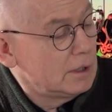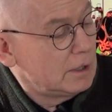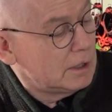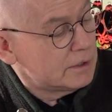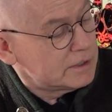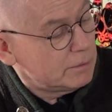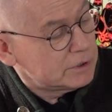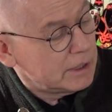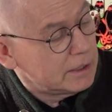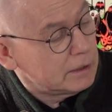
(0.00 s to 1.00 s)

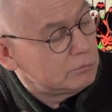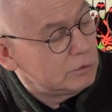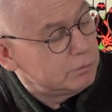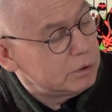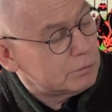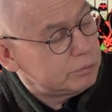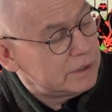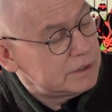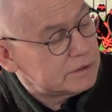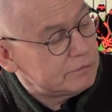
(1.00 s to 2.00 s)
subtitled Woodblock
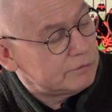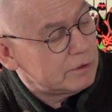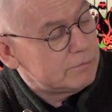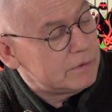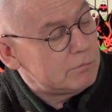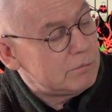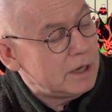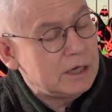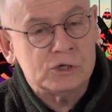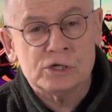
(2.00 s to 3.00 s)
Prints from the
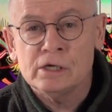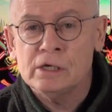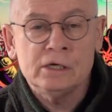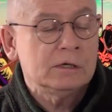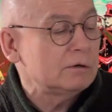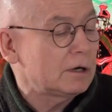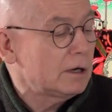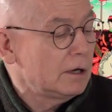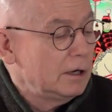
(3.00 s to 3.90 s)
Meiji Era.